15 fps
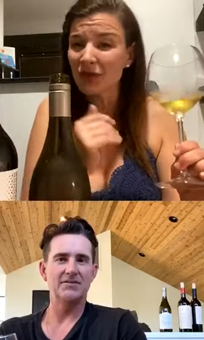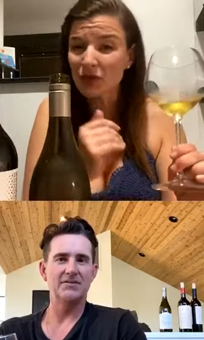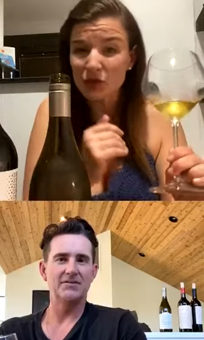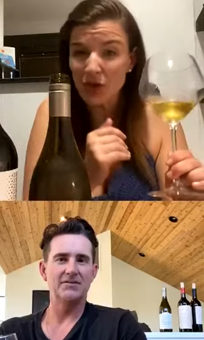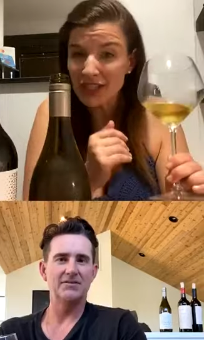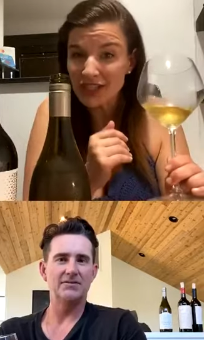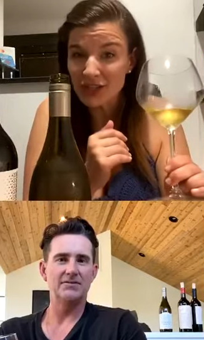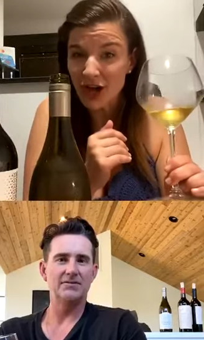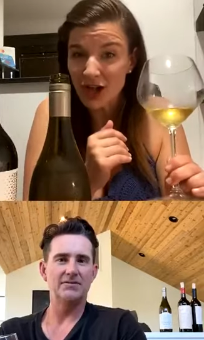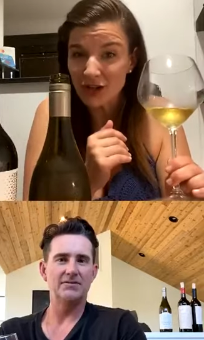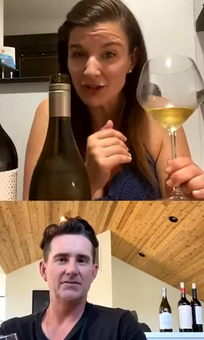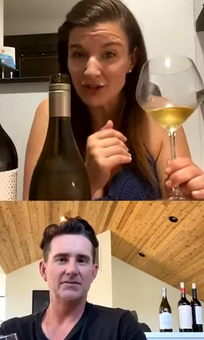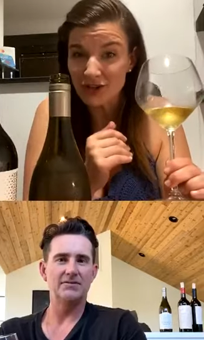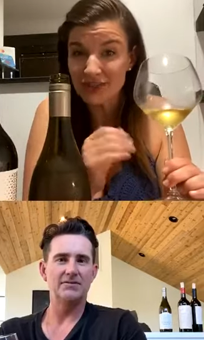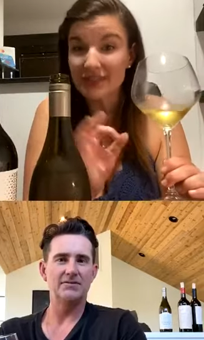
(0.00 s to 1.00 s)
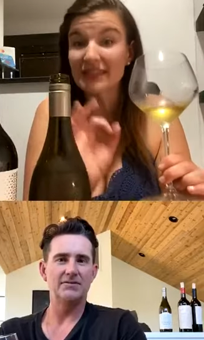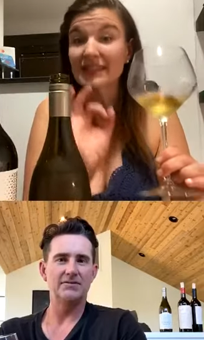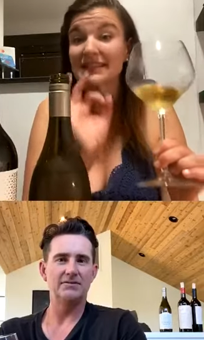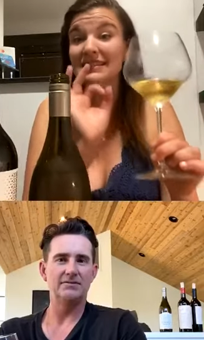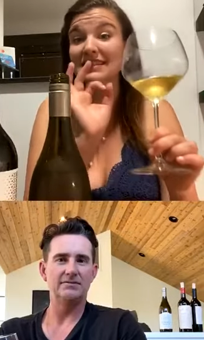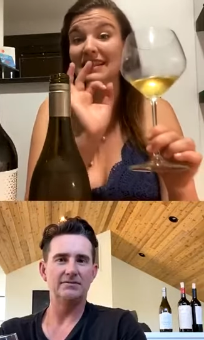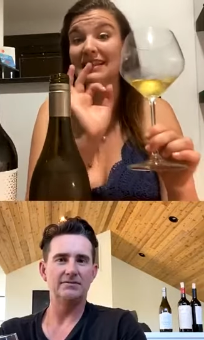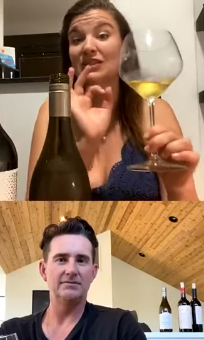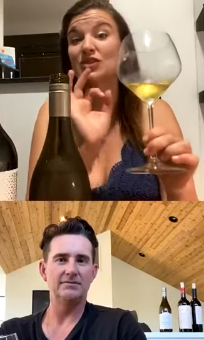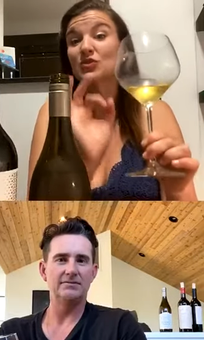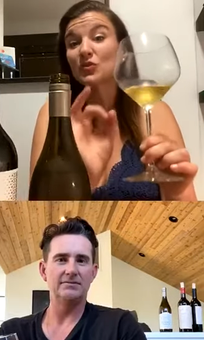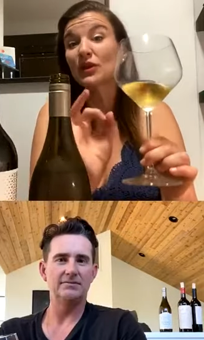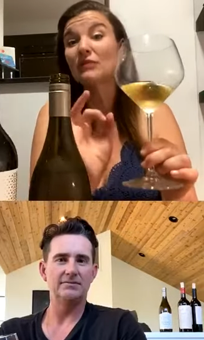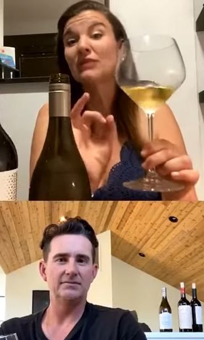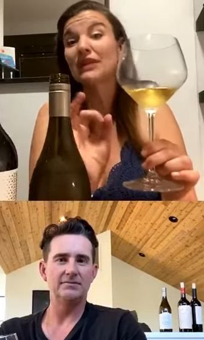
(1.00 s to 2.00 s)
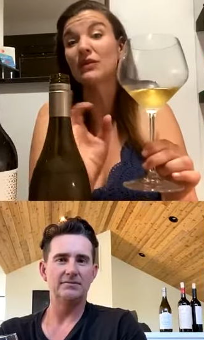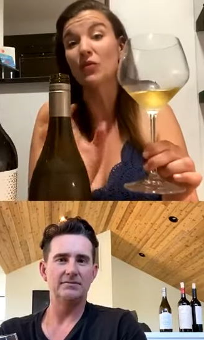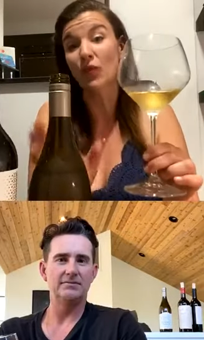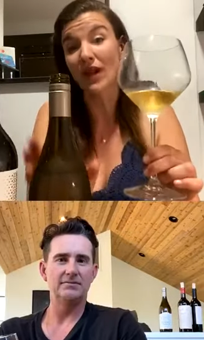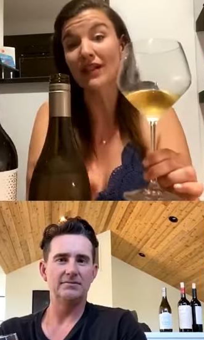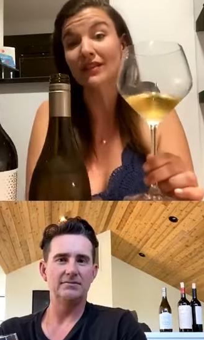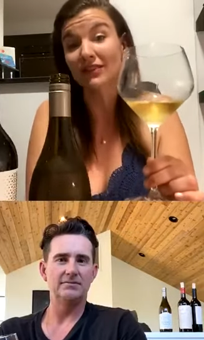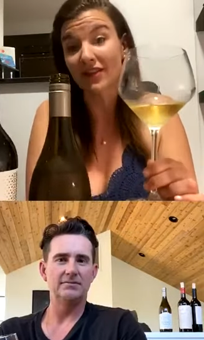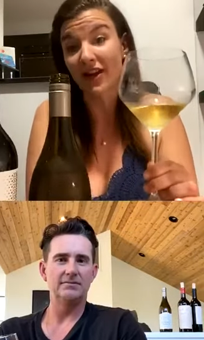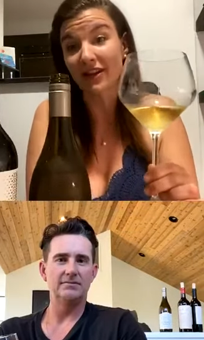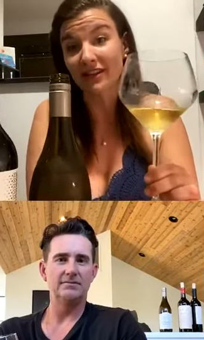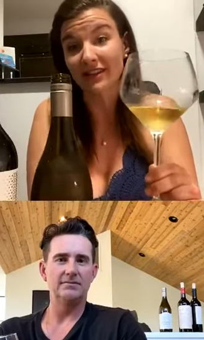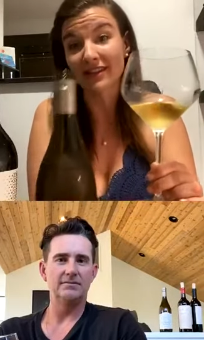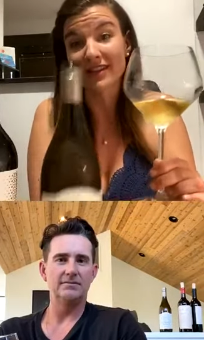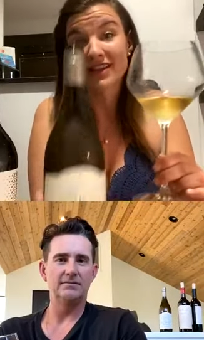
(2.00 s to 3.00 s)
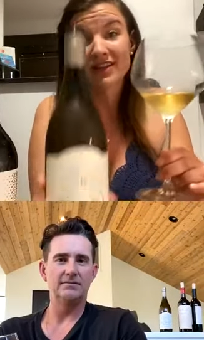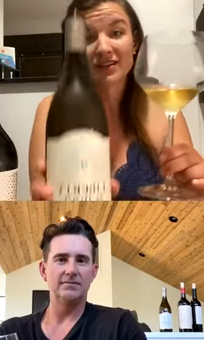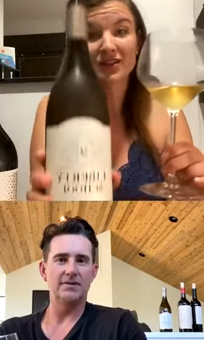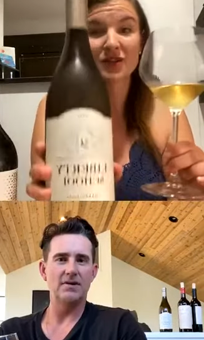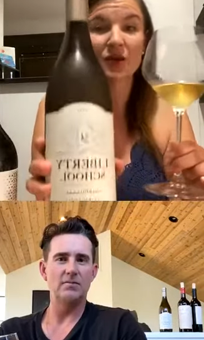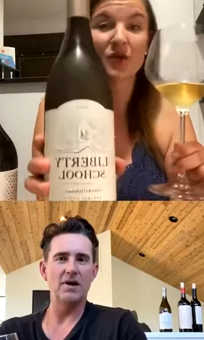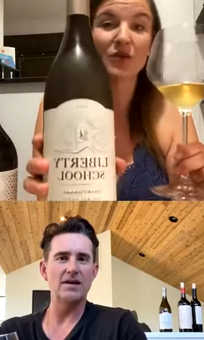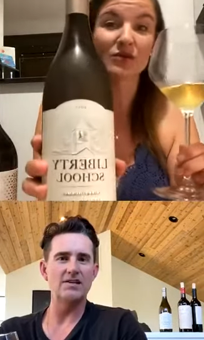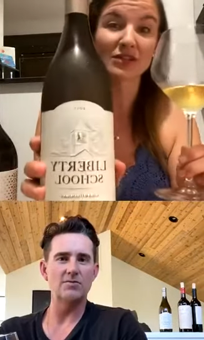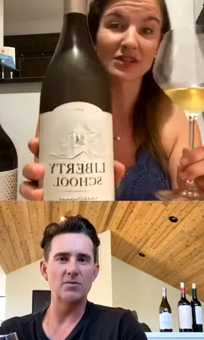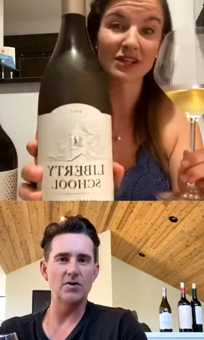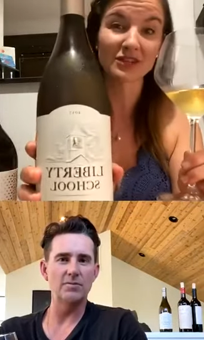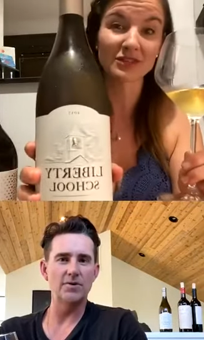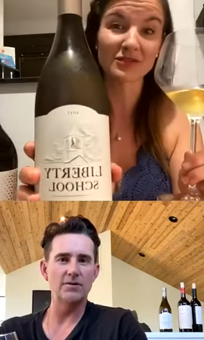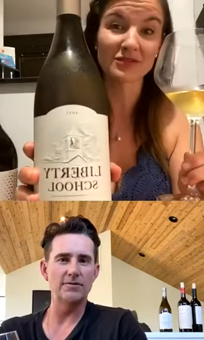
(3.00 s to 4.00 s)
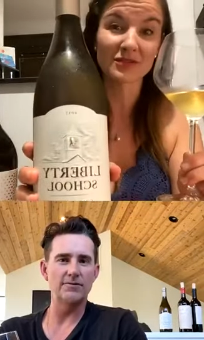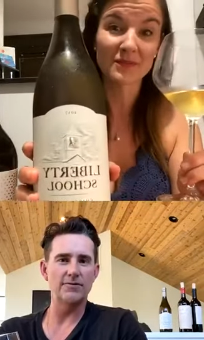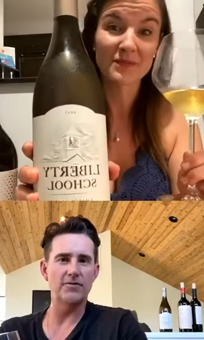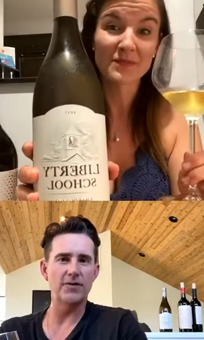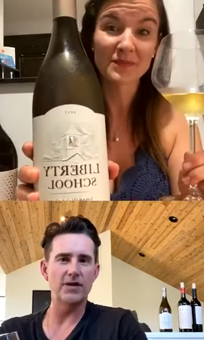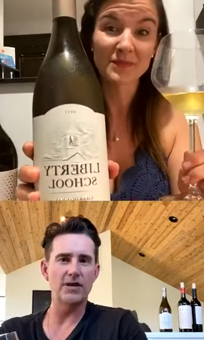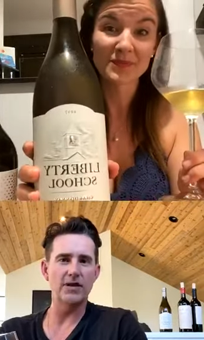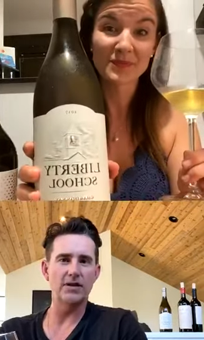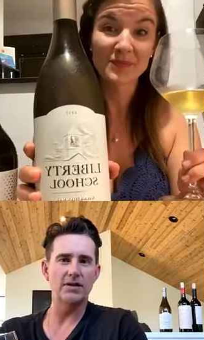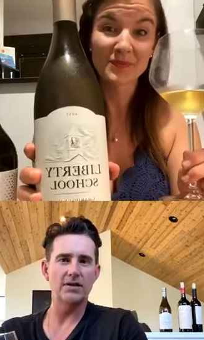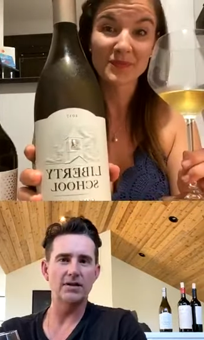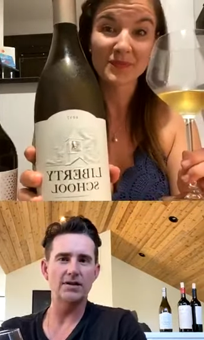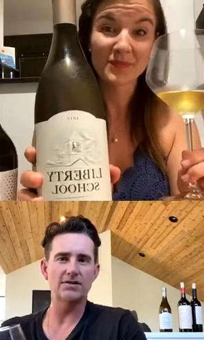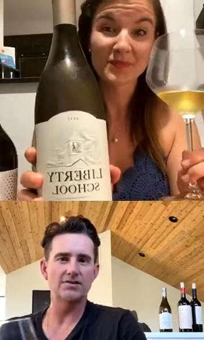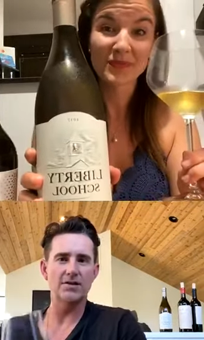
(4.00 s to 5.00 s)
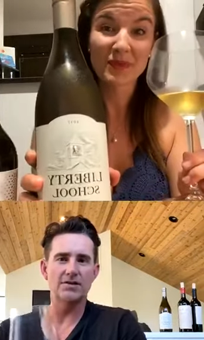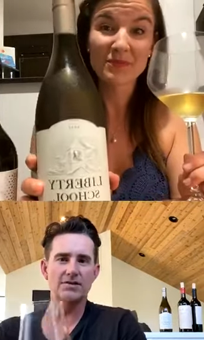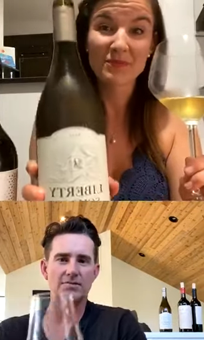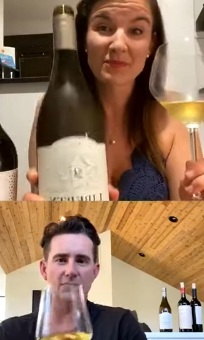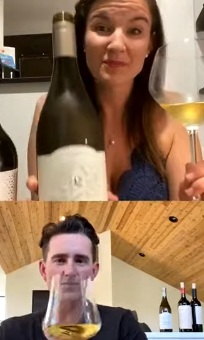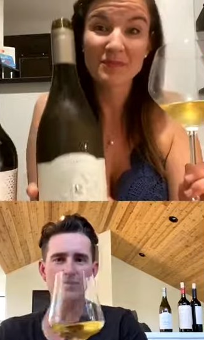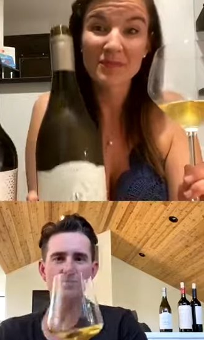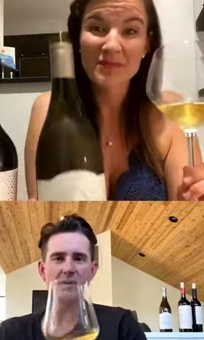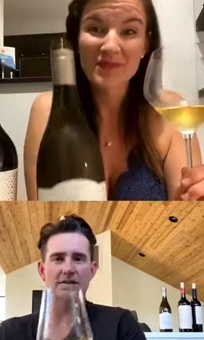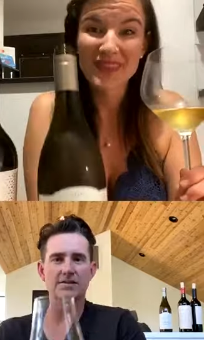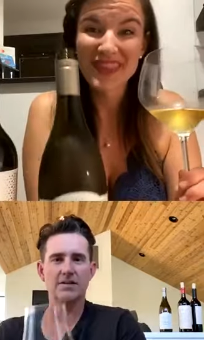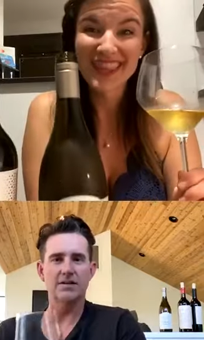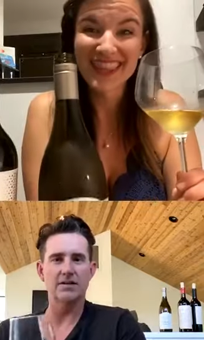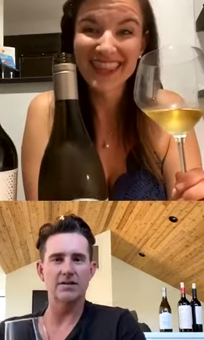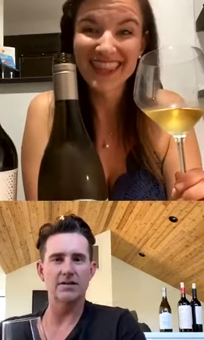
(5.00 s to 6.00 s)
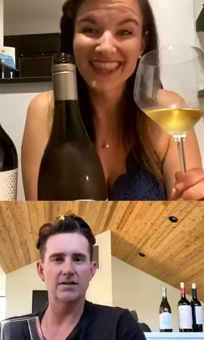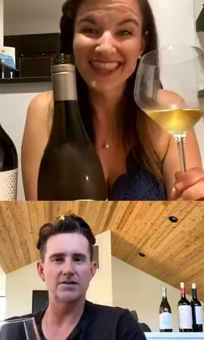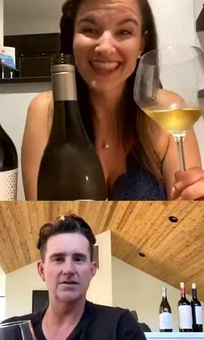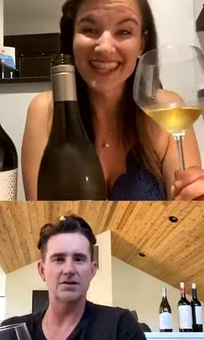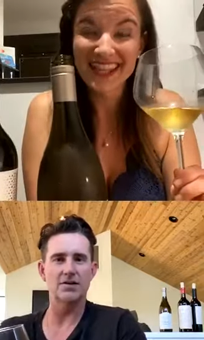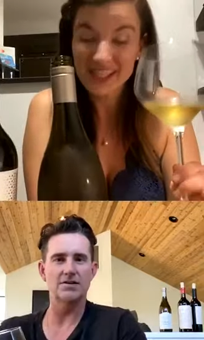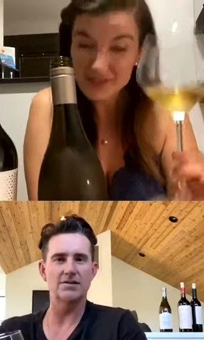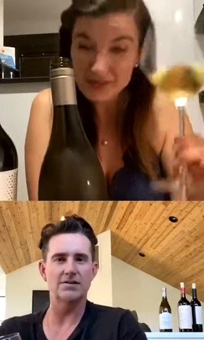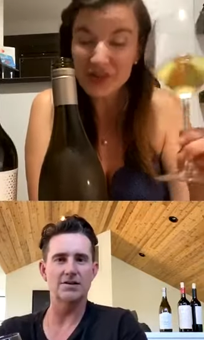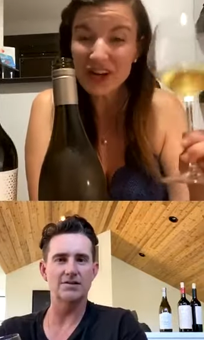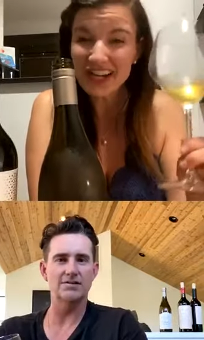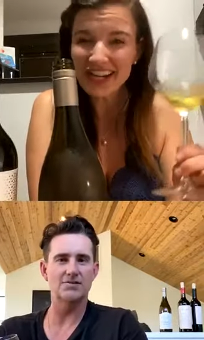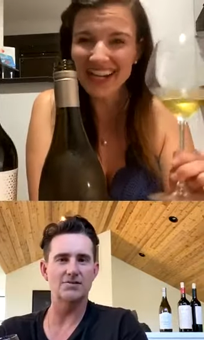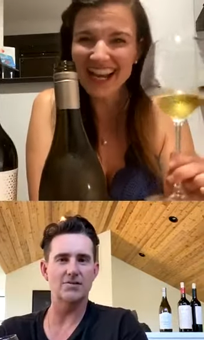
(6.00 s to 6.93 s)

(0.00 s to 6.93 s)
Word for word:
Speaker 1: twenty dollars. It's extremely well done. So it might as well
Speaker 2: be free. it's free, basically. It's it's, uh,
Speaker 1: it's, free.